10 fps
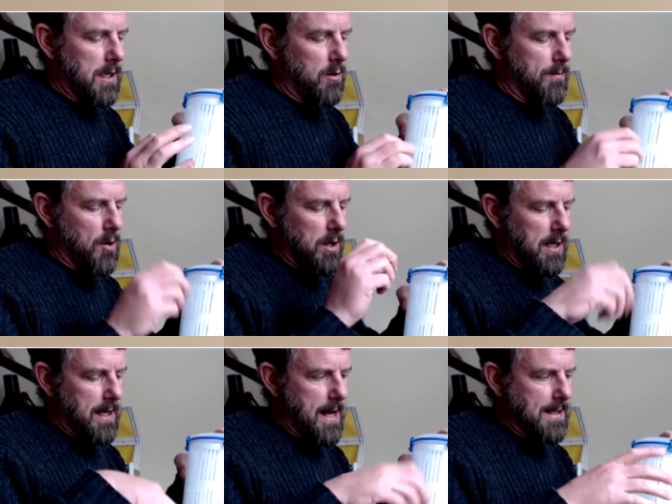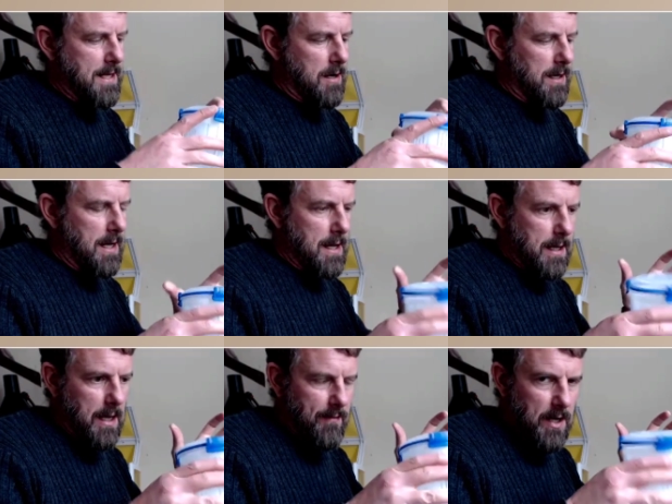your little model in there, dunk
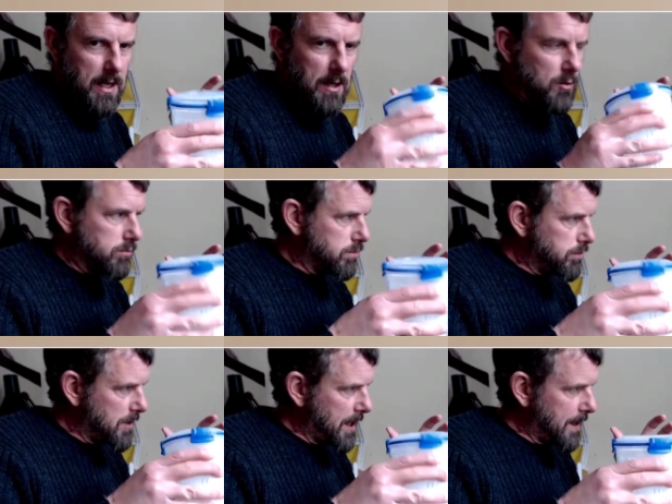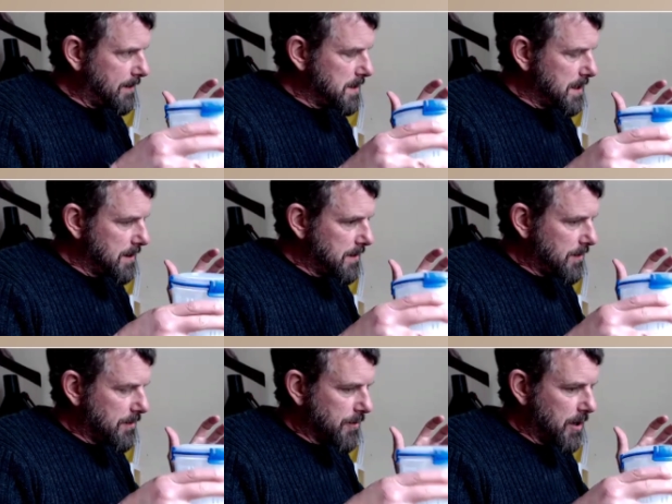it, give it a little thing,
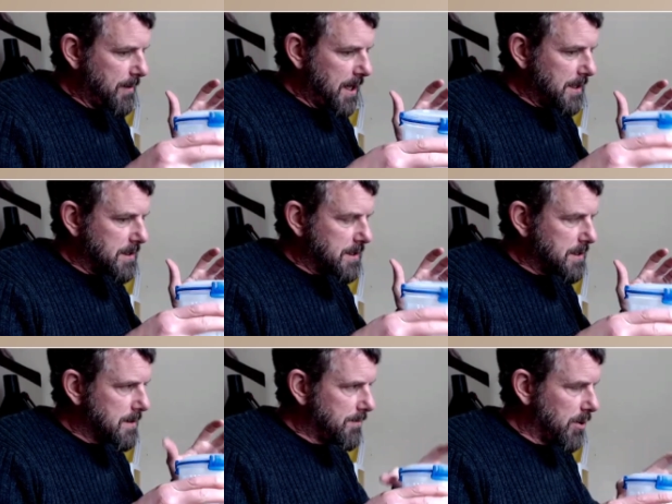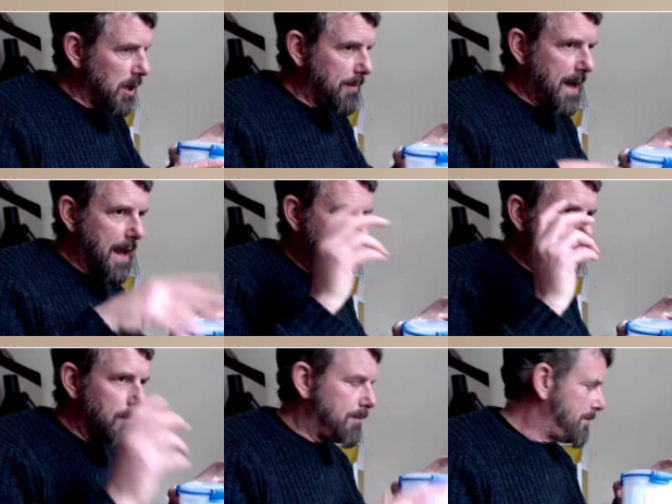three minutes, pull it back
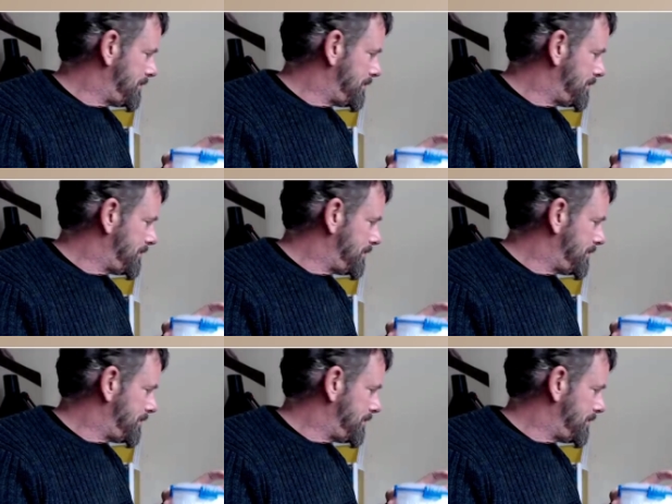out,